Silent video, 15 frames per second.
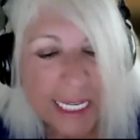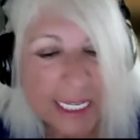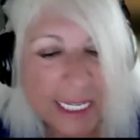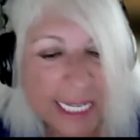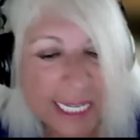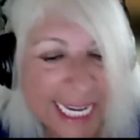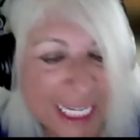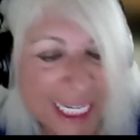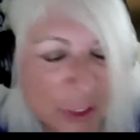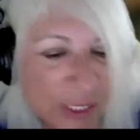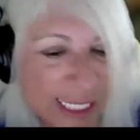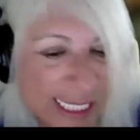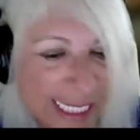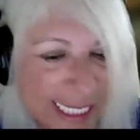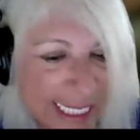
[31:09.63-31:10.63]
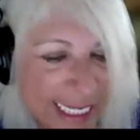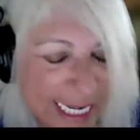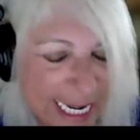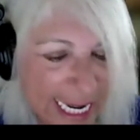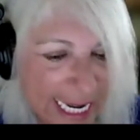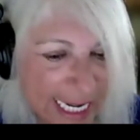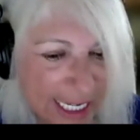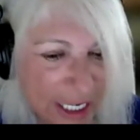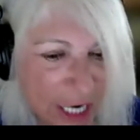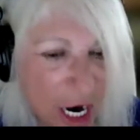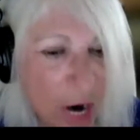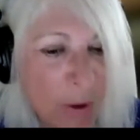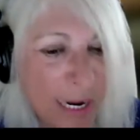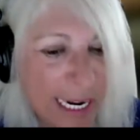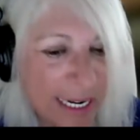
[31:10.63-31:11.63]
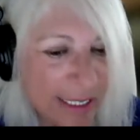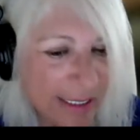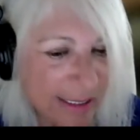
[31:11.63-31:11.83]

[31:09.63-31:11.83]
interested in knowing